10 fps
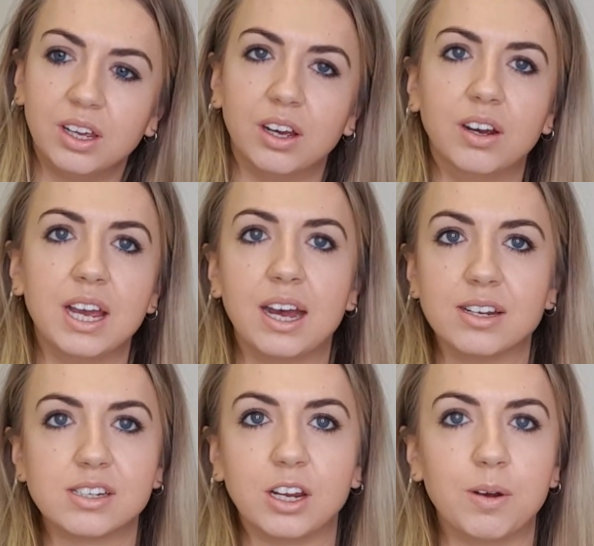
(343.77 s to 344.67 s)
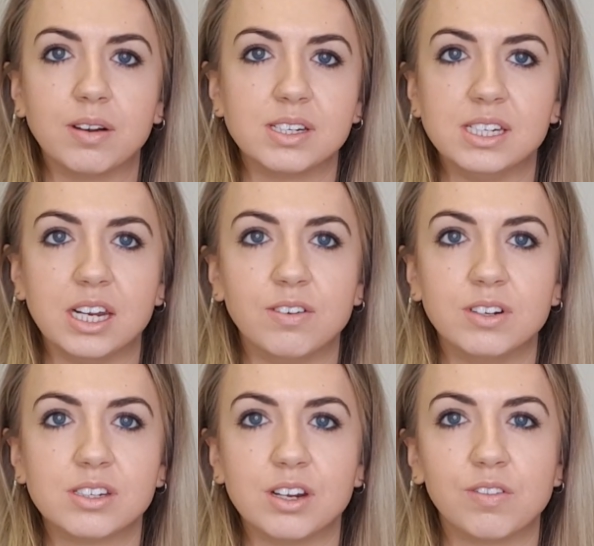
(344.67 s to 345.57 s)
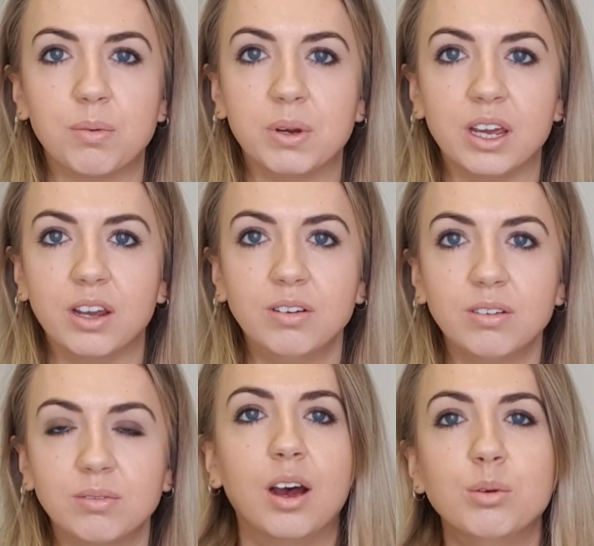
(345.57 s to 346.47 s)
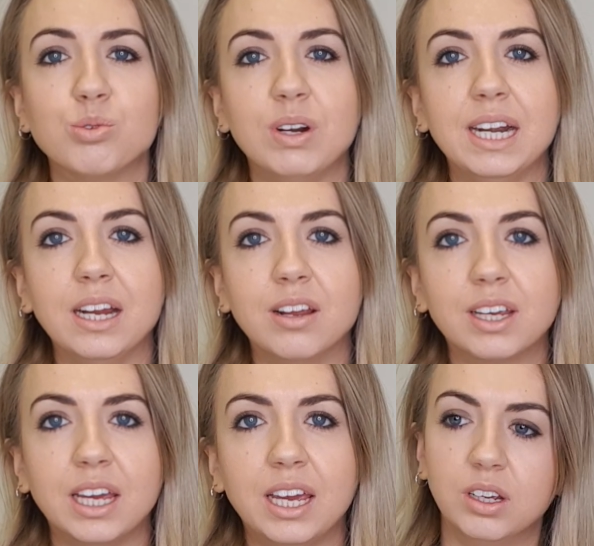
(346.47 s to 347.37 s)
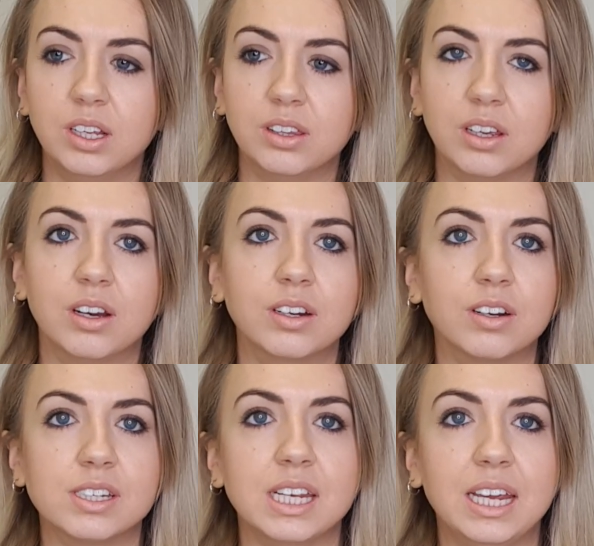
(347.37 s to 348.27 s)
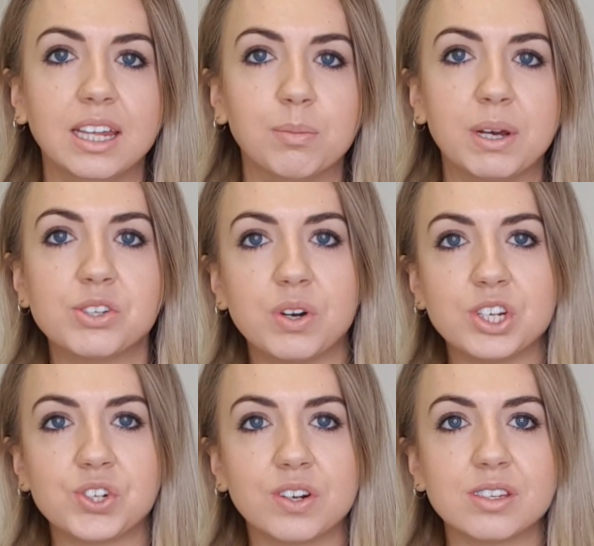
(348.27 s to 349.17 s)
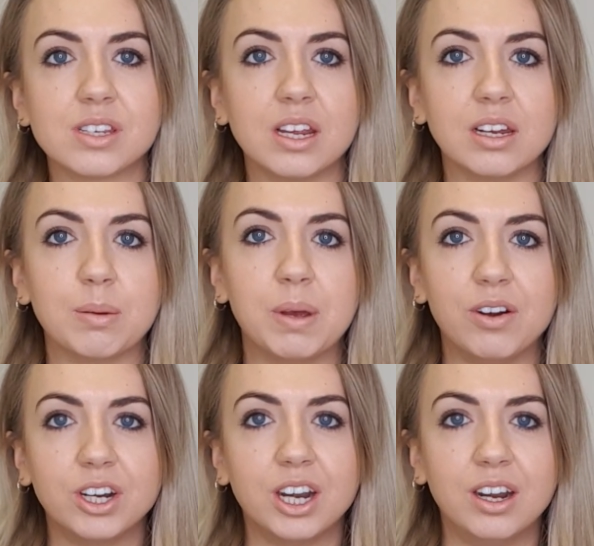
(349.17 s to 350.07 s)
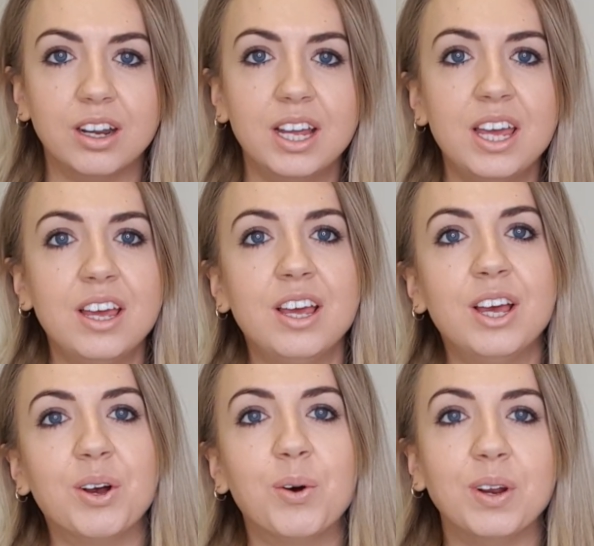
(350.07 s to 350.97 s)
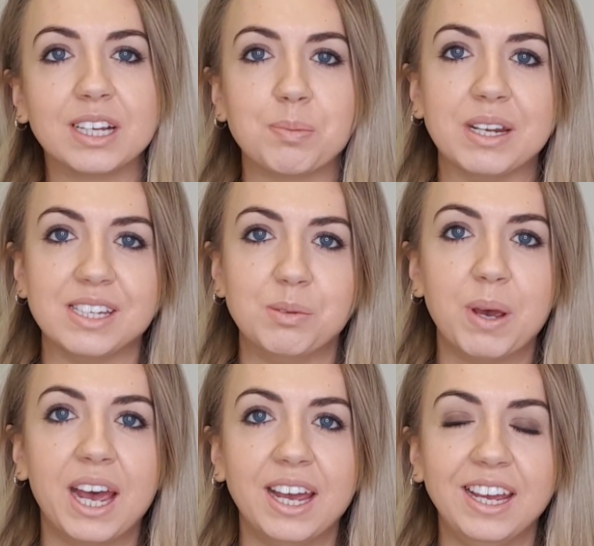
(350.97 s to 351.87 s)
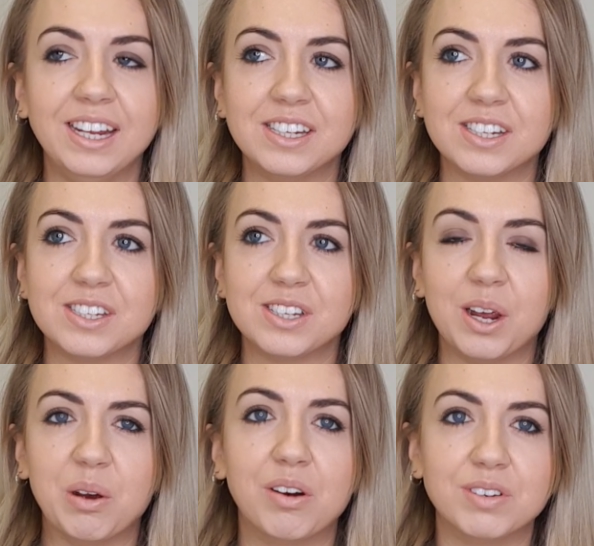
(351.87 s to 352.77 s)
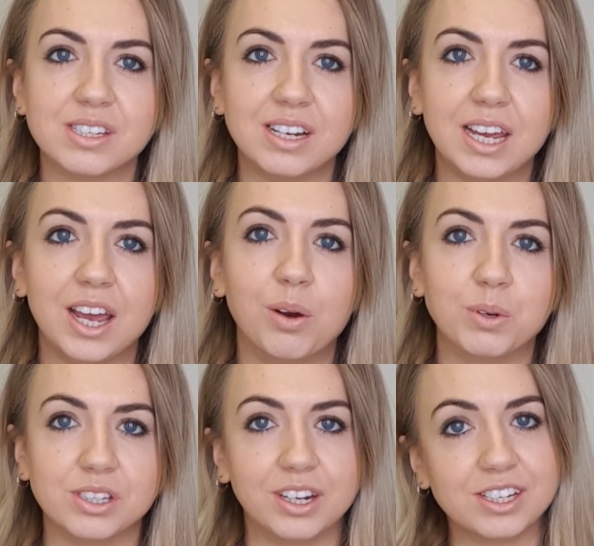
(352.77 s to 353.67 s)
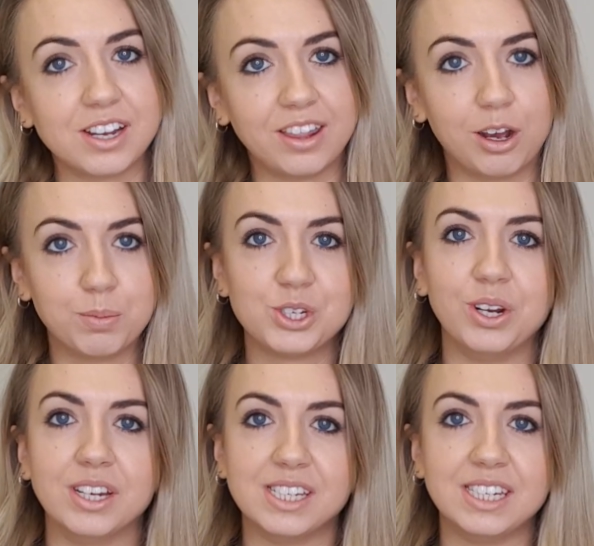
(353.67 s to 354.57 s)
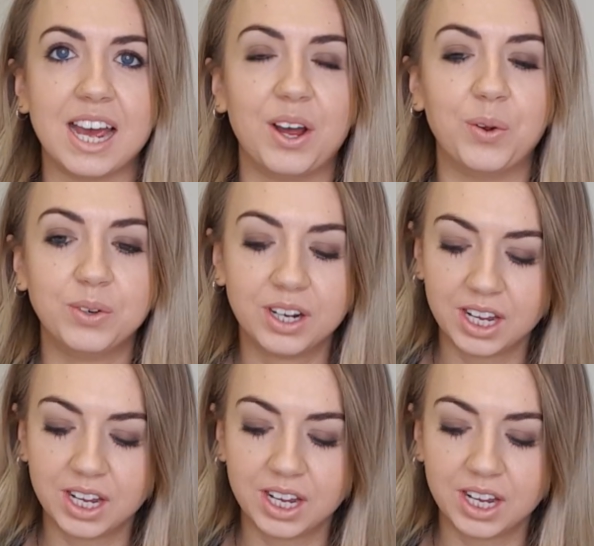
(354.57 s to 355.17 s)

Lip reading: I had to go out to dinner and stuff on my own. I was really lucky that I got to eat in the best restaurants in America, all expenses paid, so obviously I wasn't going to turn that opportunity down.